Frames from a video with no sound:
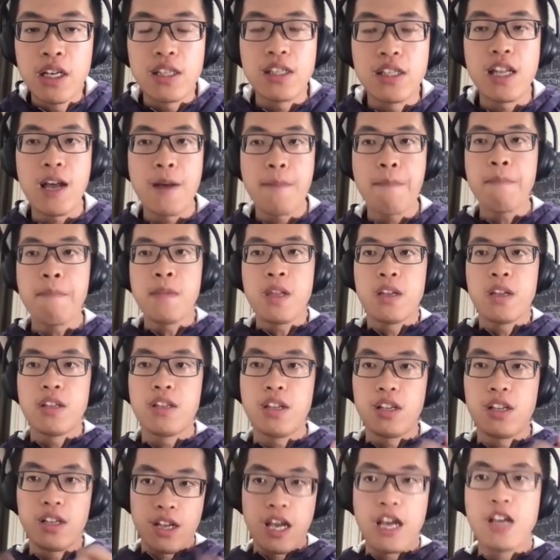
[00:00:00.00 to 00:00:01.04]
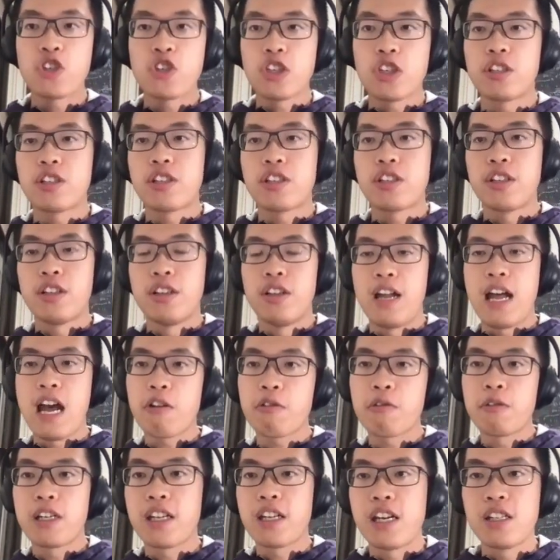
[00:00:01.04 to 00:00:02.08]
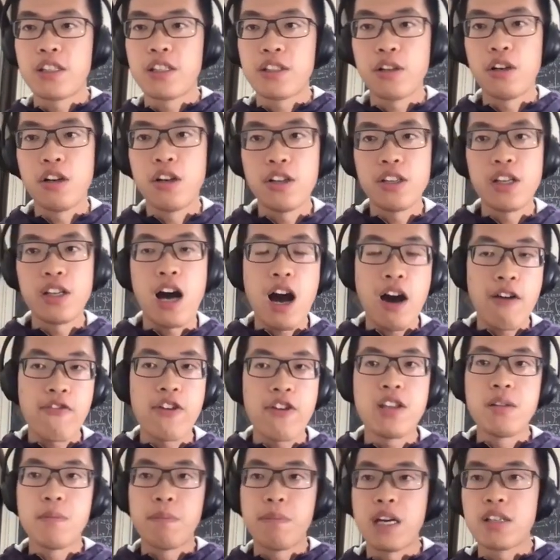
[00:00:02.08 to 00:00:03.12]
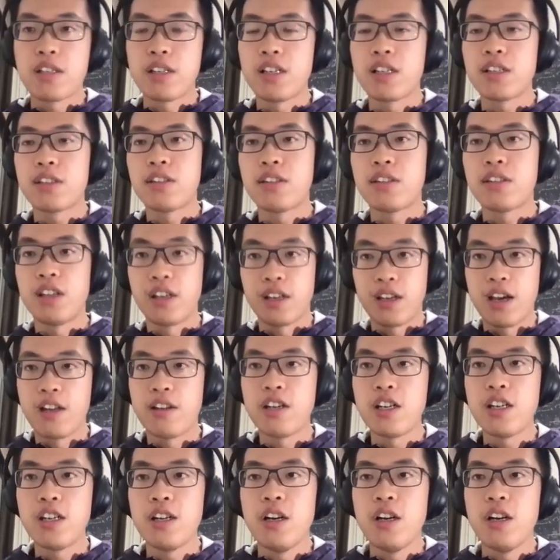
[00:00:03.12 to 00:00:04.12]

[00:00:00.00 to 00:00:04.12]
then the agent aggregates all the alpha and the betas together